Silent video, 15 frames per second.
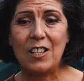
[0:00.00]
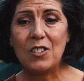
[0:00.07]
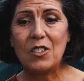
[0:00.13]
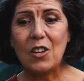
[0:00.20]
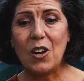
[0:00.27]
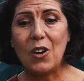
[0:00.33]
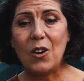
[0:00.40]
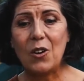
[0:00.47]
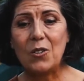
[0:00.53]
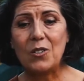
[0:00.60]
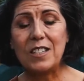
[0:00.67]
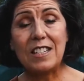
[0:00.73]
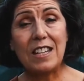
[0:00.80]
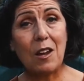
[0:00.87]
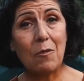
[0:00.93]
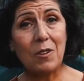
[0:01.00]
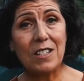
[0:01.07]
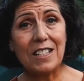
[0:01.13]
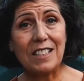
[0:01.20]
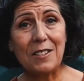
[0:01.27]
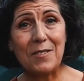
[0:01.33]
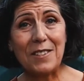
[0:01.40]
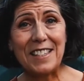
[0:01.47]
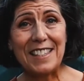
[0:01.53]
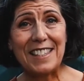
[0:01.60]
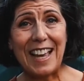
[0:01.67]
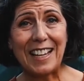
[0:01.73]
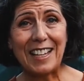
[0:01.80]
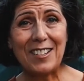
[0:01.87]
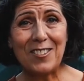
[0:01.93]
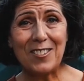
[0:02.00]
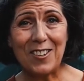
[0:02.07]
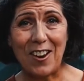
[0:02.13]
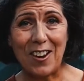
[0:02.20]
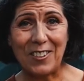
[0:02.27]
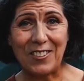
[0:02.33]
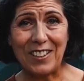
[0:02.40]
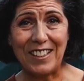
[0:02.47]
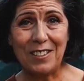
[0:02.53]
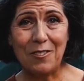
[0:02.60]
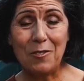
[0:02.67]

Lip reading: So today we're dealing with the second chakra,